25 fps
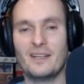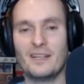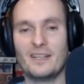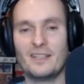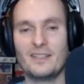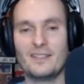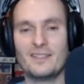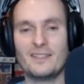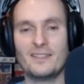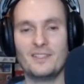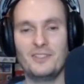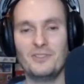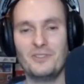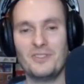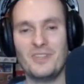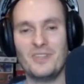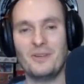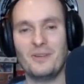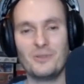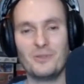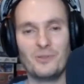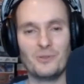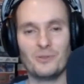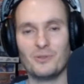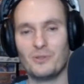Like it's, you
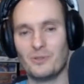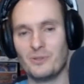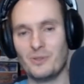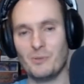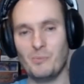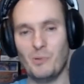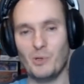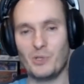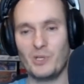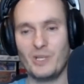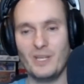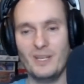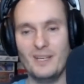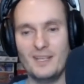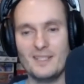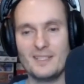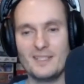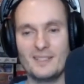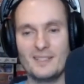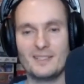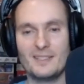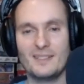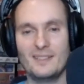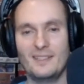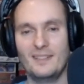sound good on the
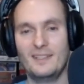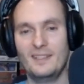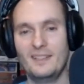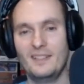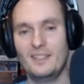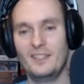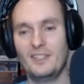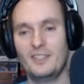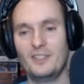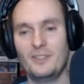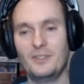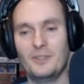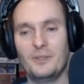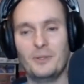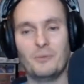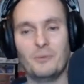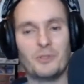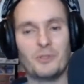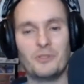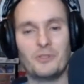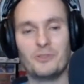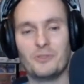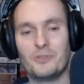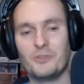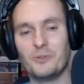podcast, and you know
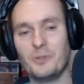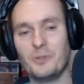what you're